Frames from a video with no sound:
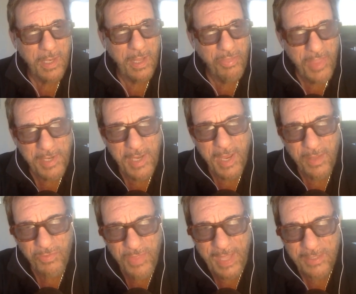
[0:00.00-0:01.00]
And then
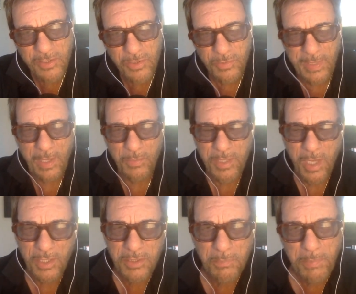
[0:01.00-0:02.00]
add that to now the
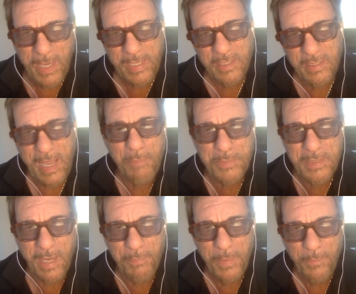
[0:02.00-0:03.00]
Hunter Biden
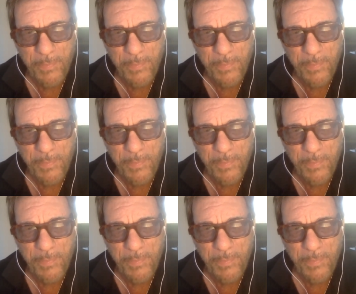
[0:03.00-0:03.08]
laptop,